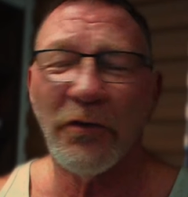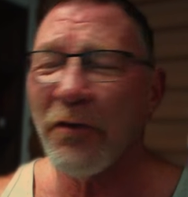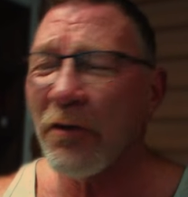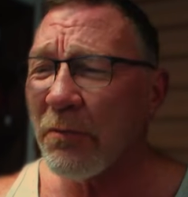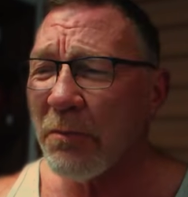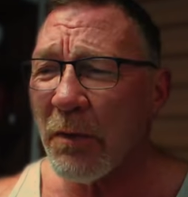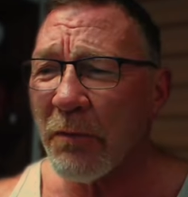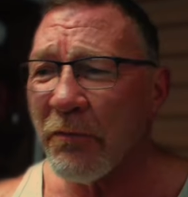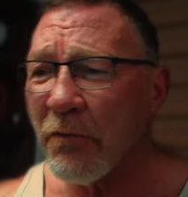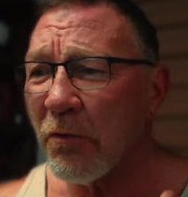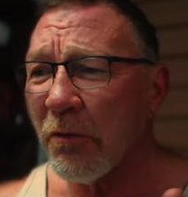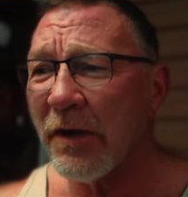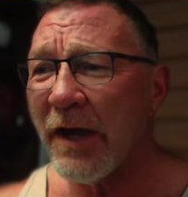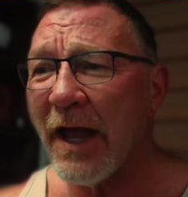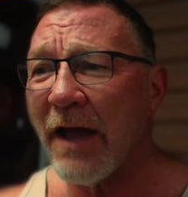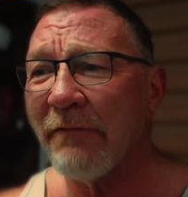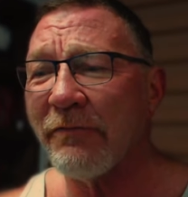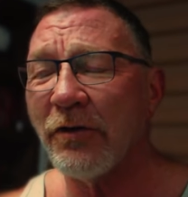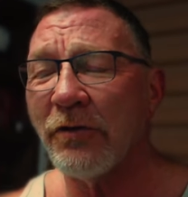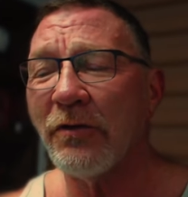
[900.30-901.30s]
and their before and
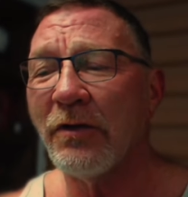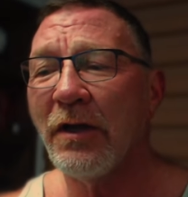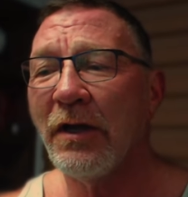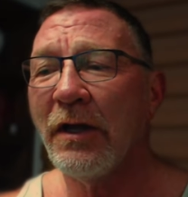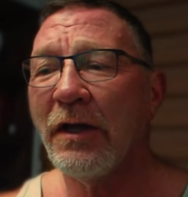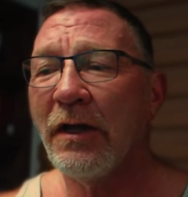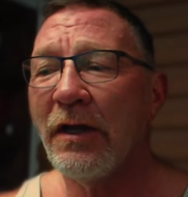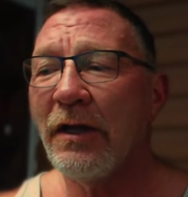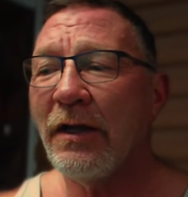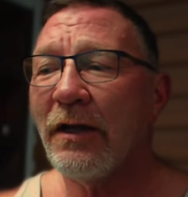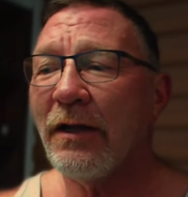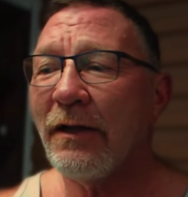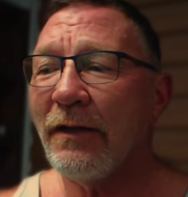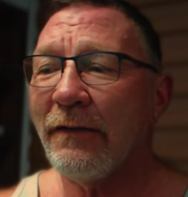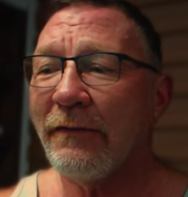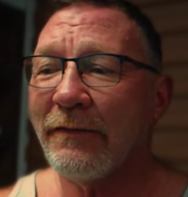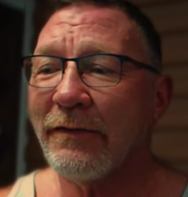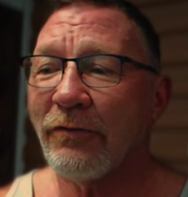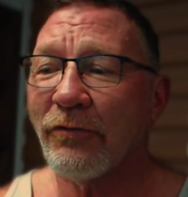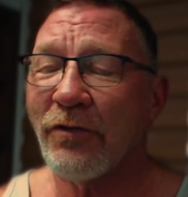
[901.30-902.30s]
after.
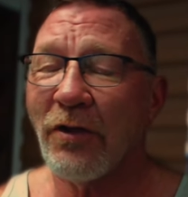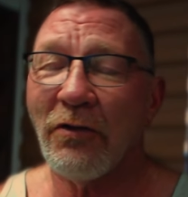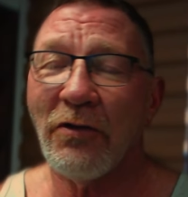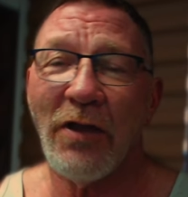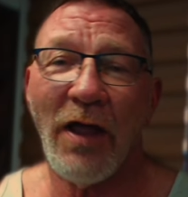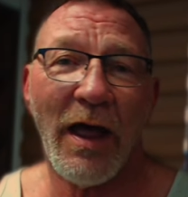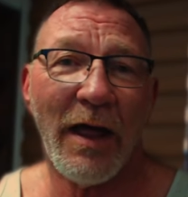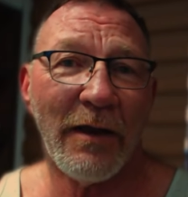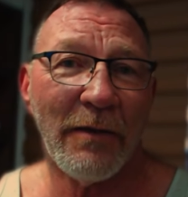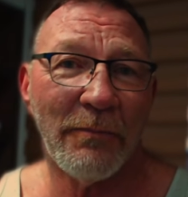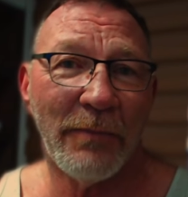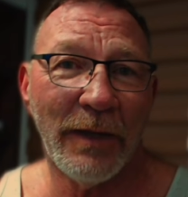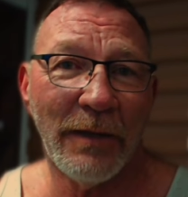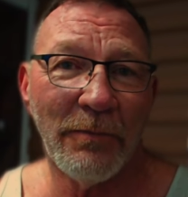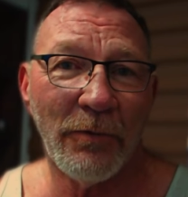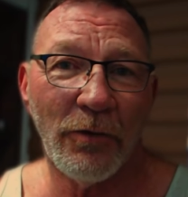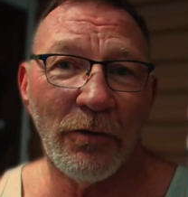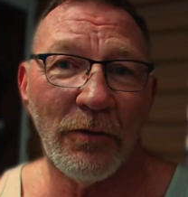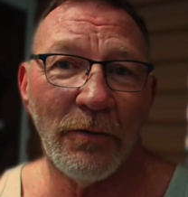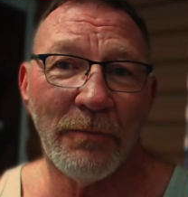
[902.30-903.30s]
There's a lot of
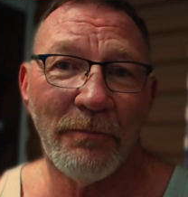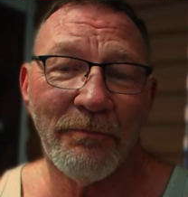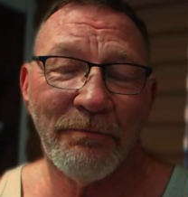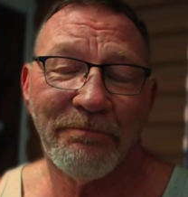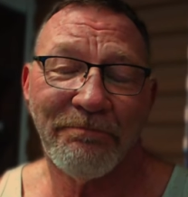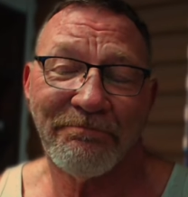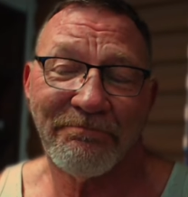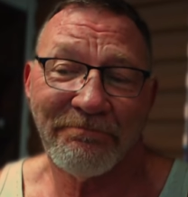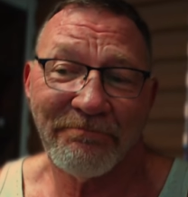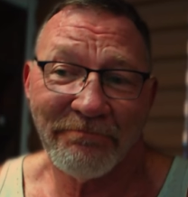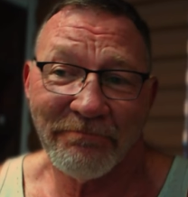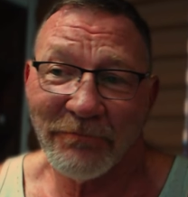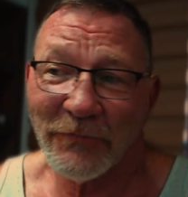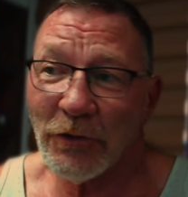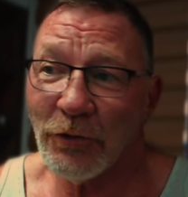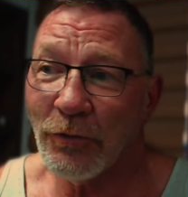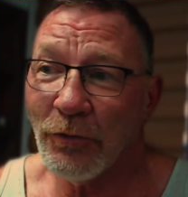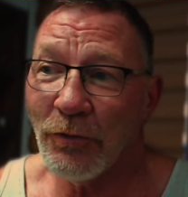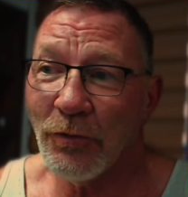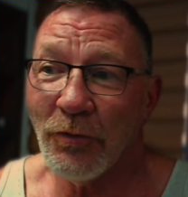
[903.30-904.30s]
people
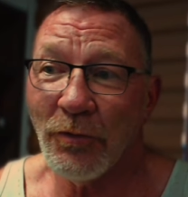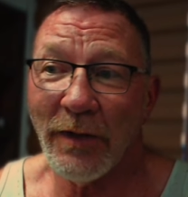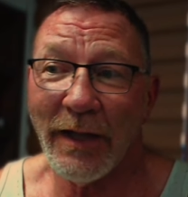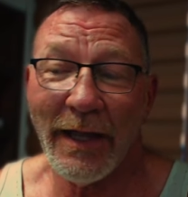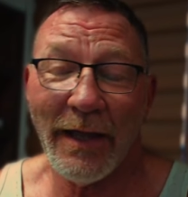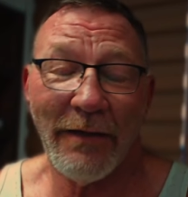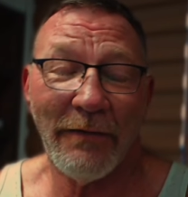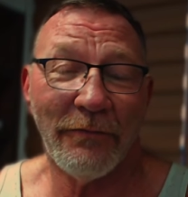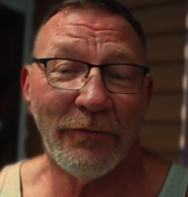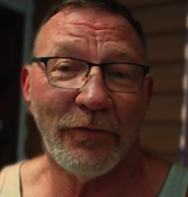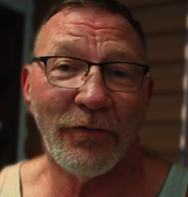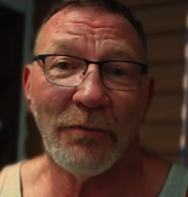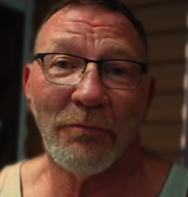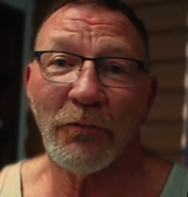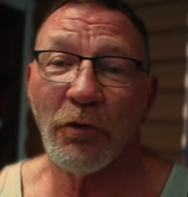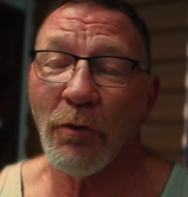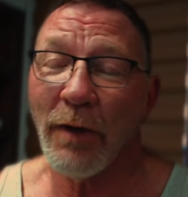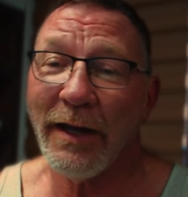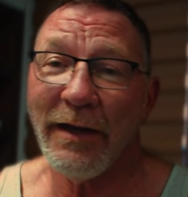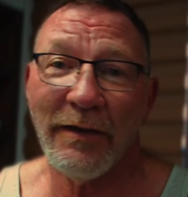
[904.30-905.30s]
who have
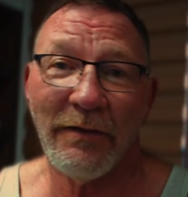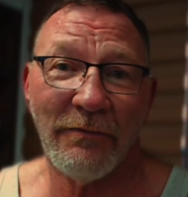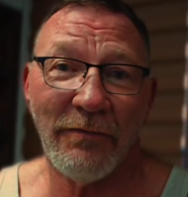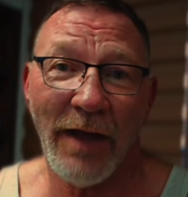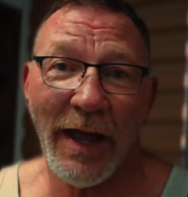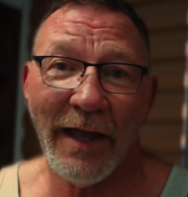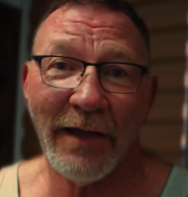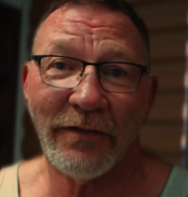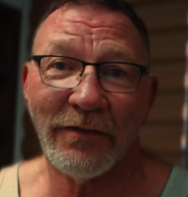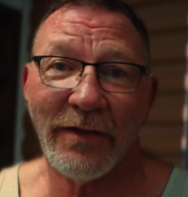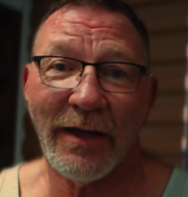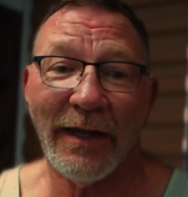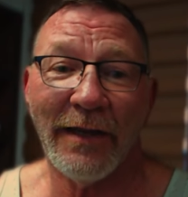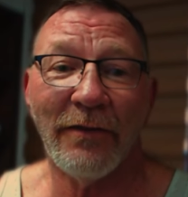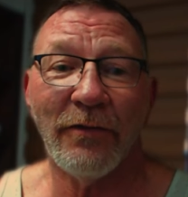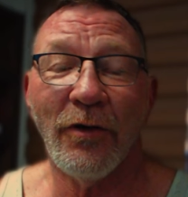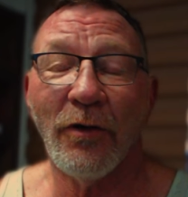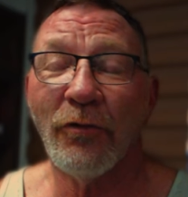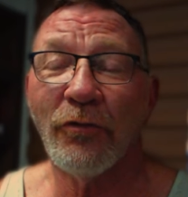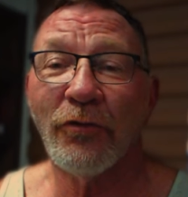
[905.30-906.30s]
some great advice
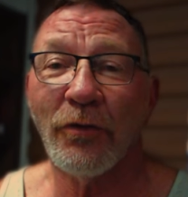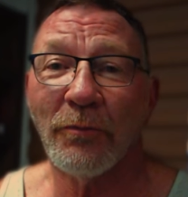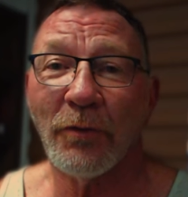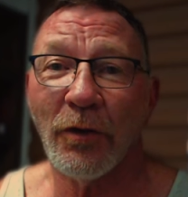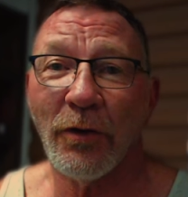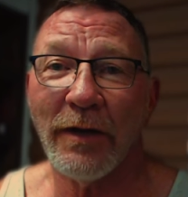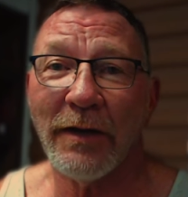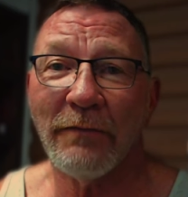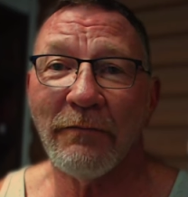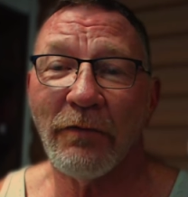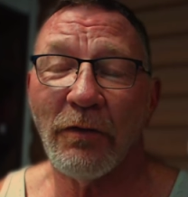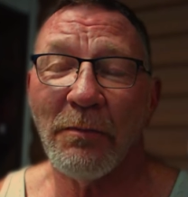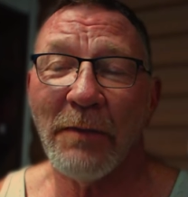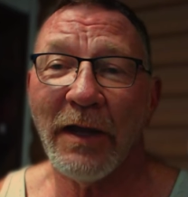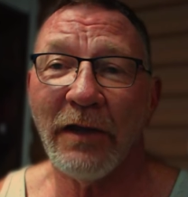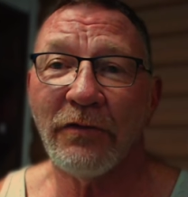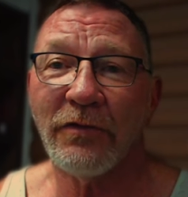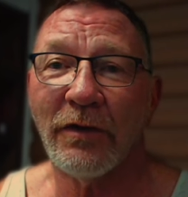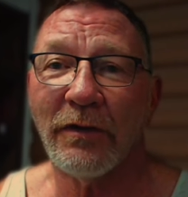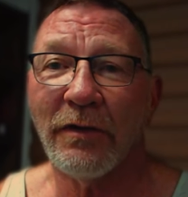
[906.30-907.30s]
and know some good
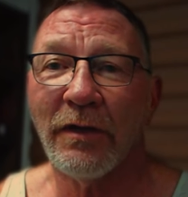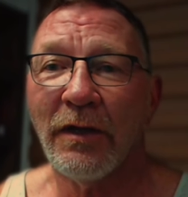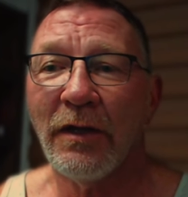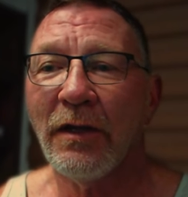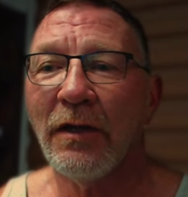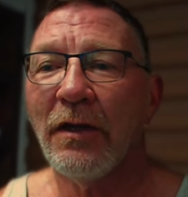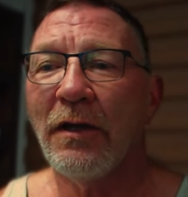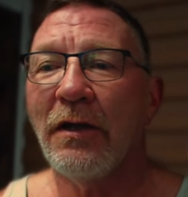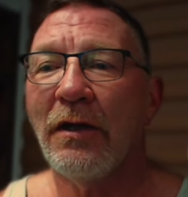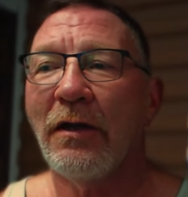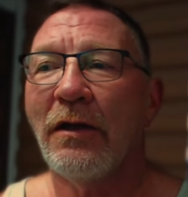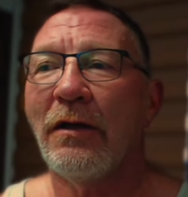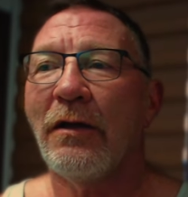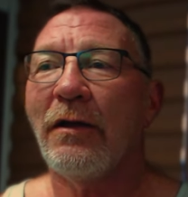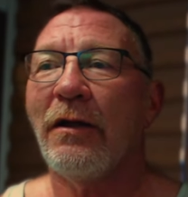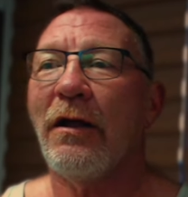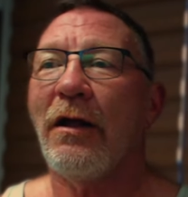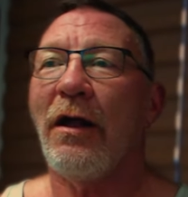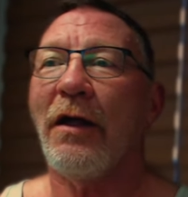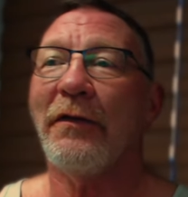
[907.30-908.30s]
information.
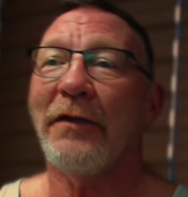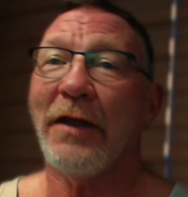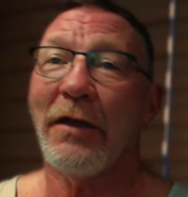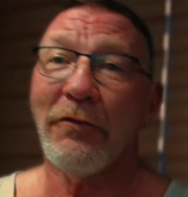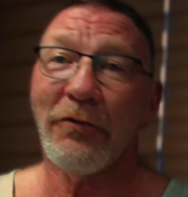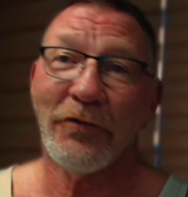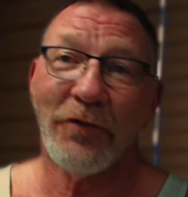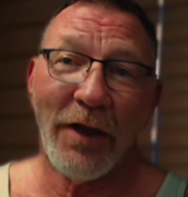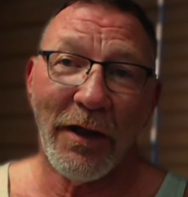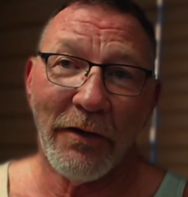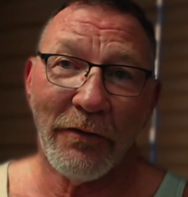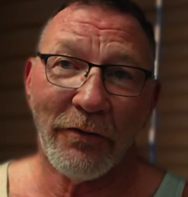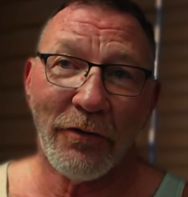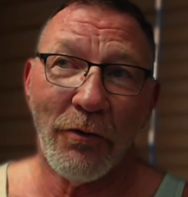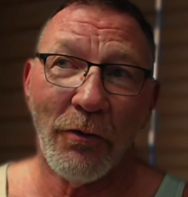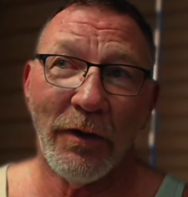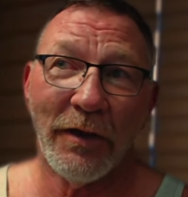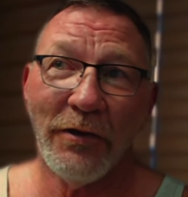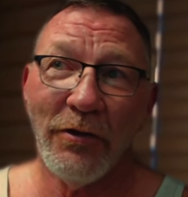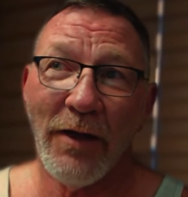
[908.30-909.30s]
On the other side of the
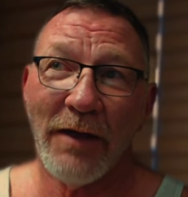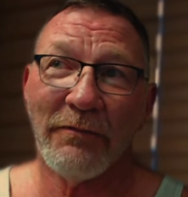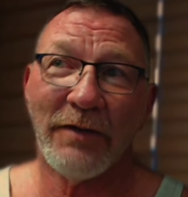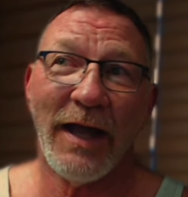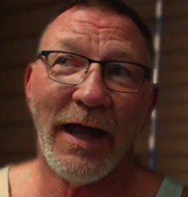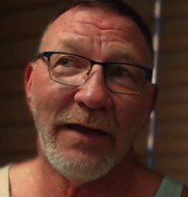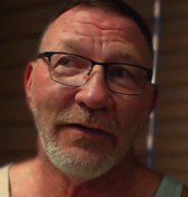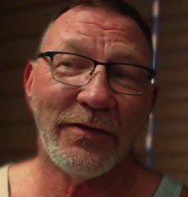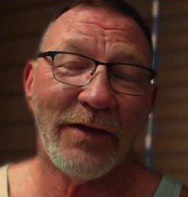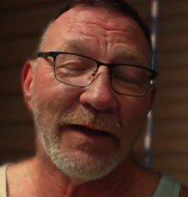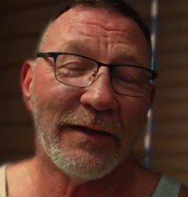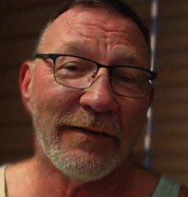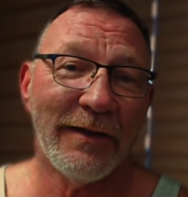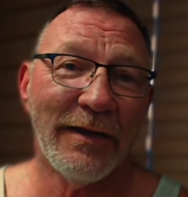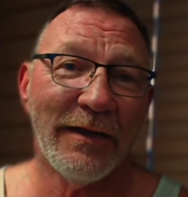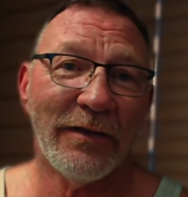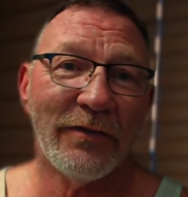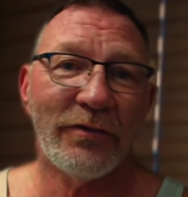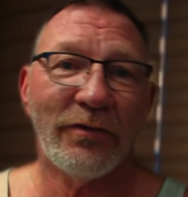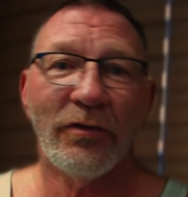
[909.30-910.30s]
coin, you have guys like
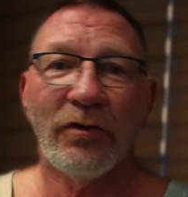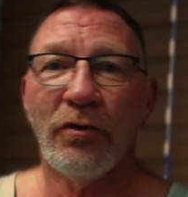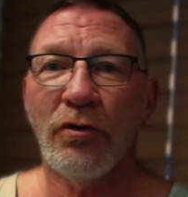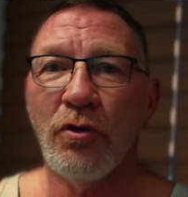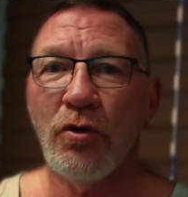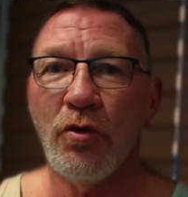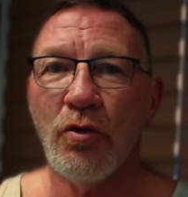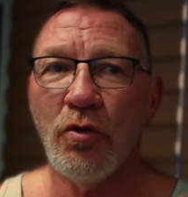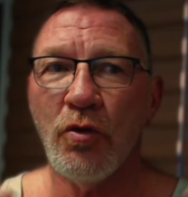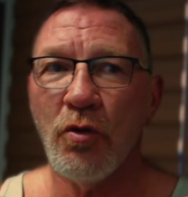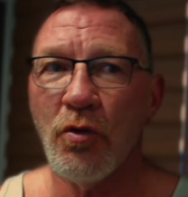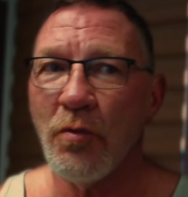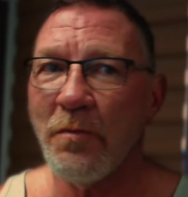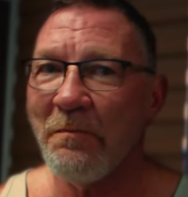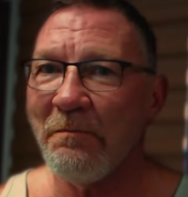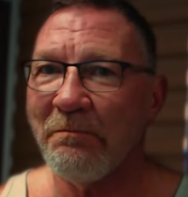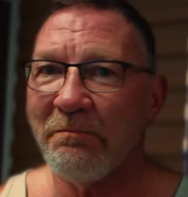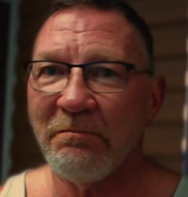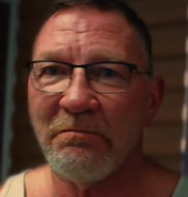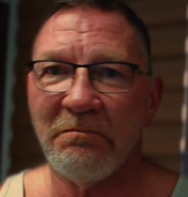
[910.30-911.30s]
this who